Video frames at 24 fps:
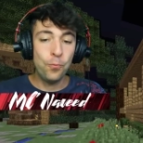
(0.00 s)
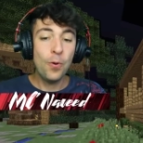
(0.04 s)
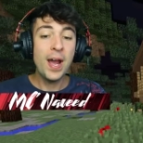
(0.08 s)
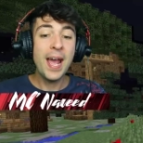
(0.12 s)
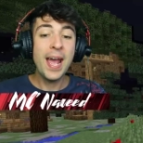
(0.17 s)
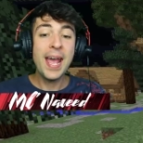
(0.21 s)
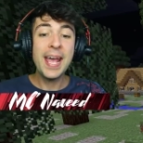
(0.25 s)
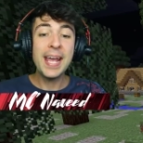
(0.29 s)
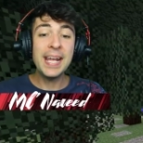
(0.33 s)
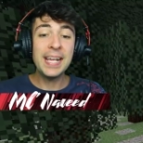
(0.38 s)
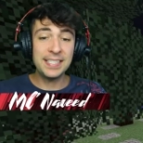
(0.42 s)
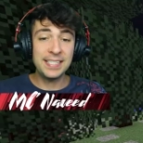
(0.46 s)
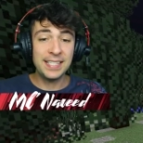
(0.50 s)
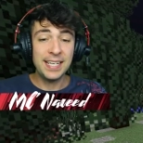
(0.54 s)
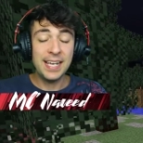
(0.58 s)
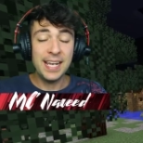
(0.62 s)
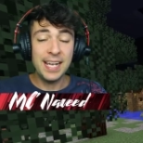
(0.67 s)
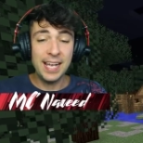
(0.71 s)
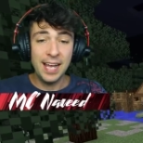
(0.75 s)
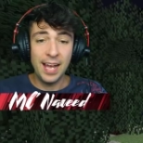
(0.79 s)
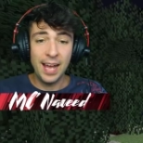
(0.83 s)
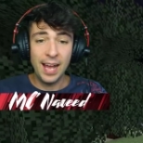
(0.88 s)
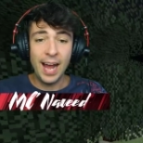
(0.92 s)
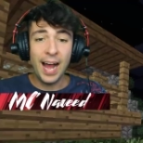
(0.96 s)
Wait!
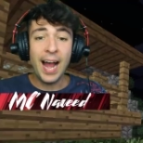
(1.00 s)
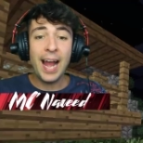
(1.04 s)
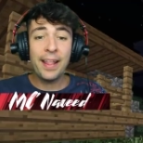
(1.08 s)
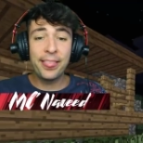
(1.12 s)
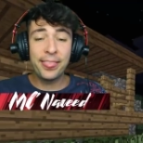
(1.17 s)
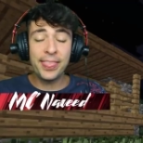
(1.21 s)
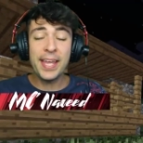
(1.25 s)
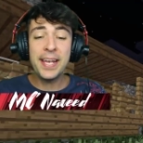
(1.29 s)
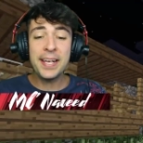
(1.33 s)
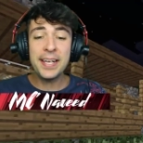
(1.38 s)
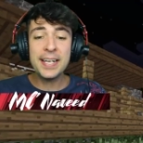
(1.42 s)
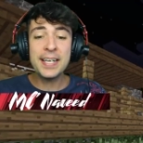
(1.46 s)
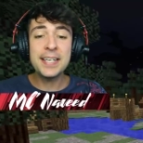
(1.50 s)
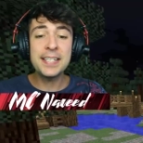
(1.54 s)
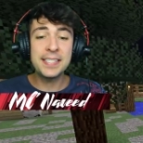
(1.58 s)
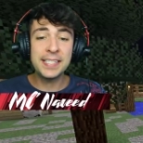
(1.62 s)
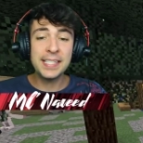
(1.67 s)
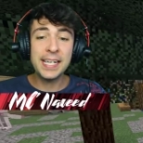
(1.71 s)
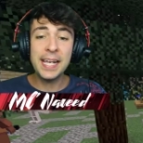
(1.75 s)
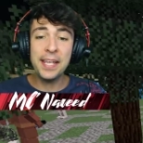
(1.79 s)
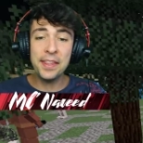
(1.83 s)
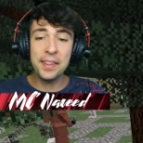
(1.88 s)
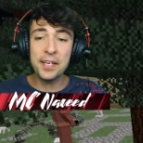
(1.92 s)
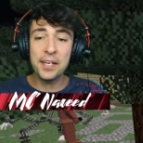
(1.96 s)
I think I
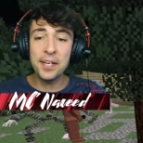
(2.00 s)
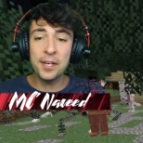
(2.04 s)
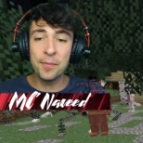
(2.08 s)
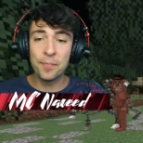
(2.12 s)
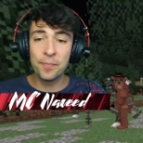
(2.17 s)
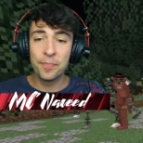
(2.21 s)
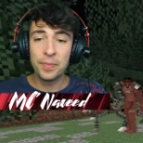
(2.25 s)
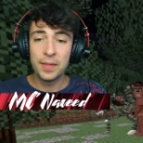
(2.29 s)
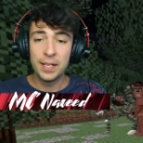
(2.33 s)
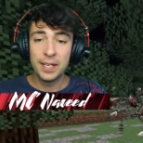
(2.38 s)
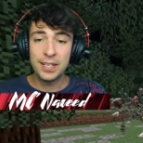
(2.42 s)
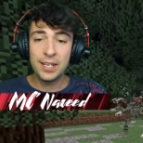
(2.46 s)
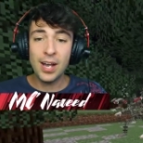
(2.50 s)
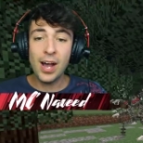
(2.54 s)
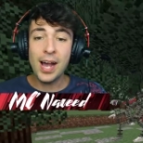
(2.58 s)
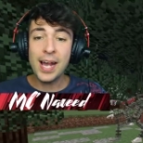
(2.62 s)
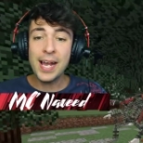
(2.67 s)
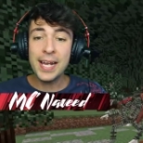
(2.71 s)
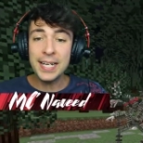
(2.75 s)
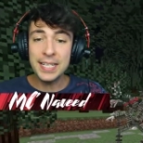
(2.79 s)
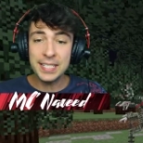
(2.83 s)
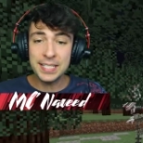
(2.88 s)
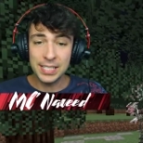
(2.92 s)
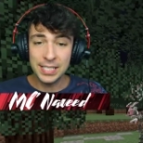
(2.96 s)
see them.
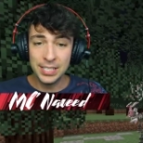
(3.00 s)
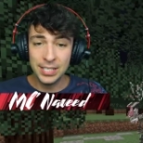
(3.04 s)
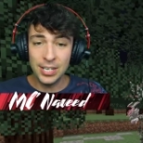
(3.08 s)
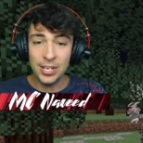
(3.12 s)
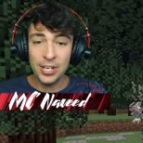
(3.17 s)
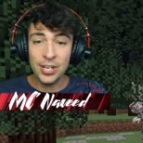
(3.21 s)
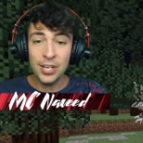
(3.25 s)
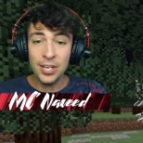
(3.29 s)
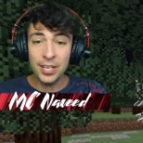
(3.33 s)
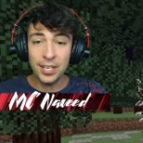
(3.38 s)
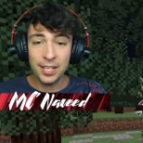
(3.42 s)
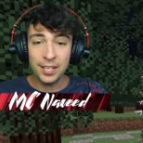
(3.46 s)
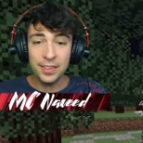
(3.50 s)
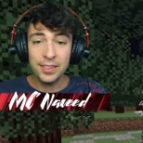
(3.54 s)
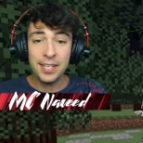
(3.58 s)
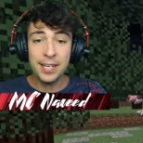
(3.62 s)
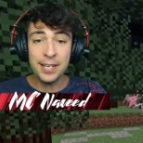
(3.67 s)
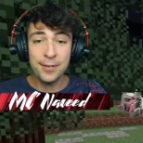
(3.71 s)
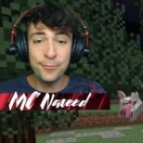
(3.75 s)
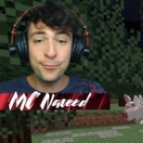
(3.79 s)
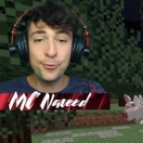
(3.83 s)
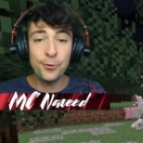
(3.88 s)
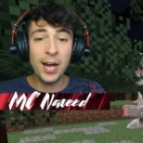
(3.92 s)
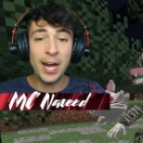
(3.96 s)
Guys, look,
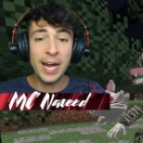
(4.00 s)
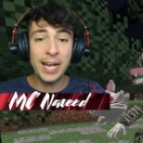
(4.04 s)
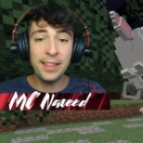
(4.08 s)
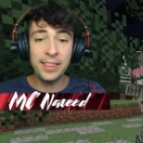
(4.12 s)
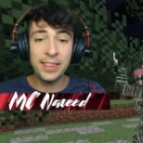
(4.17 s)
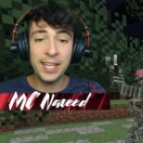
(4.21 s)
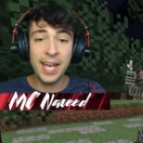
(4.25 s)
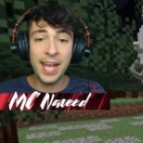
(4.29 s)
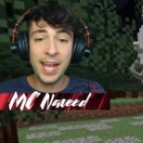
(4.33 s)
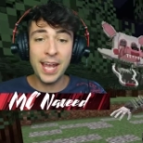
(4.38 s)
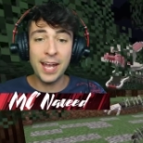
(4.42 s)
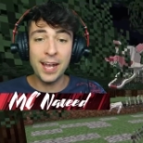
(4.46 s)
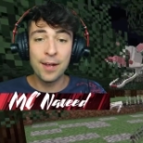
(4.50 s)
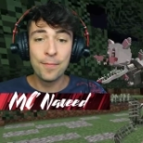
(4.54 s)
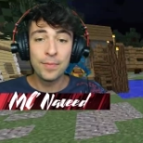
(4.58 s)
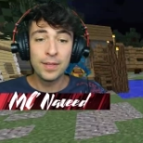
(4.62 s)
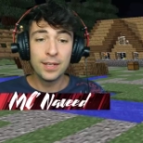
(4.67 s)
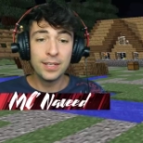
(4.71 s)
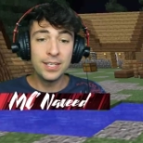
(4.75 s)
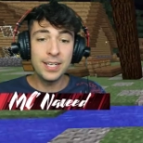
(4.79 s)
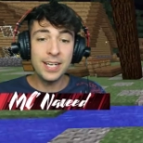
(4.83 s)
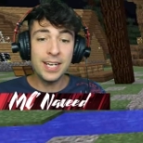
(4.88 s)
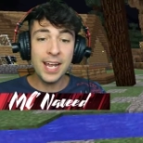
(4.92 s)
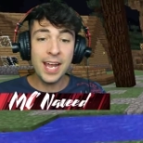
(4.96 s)
they're right there.
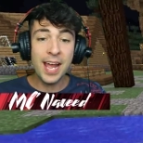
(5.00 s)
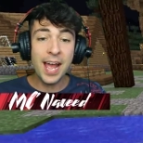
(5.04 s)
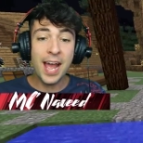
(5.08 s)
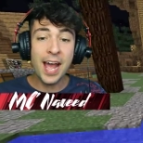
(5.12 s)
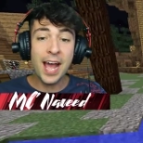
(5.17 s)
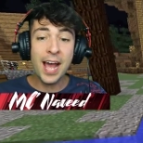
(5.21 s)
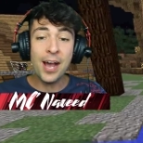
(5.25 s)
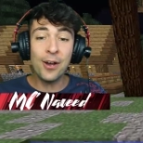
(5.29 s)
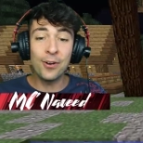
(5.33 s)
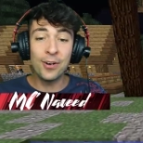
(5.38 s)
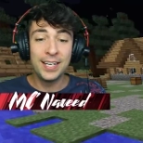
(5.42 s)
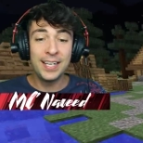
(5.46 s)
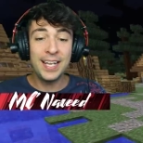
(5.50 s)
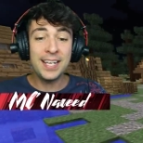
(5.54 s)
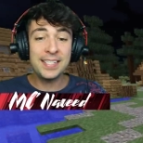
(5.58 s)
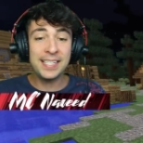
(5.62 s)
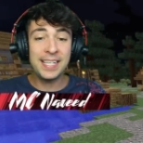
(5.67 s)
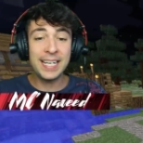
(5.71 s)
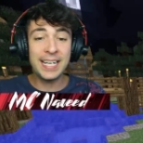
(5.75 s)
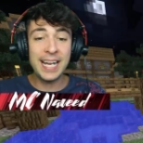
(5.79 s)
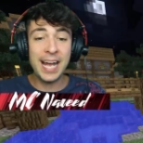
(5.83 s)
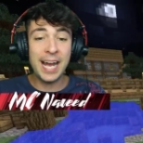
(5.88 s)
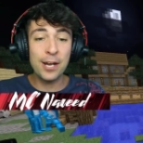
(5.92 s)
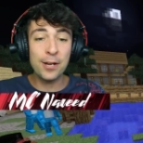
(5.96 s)
Now, let's
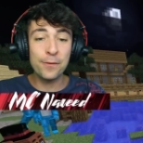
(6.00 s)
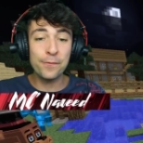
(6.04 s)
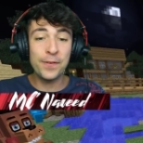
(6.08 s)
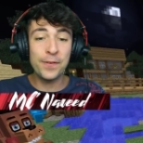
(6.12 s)
get out